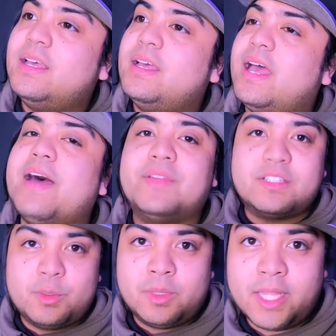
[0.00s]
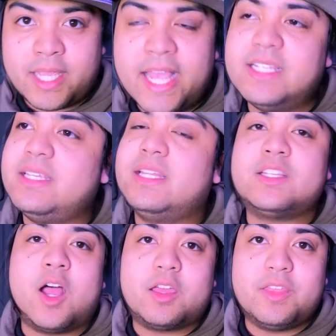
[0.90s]
having someone like Ainsley to
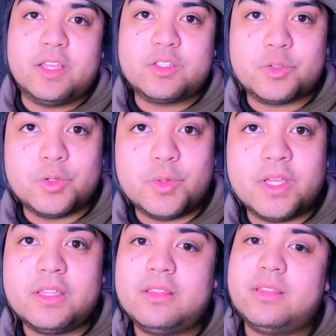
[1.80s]
talk things through with,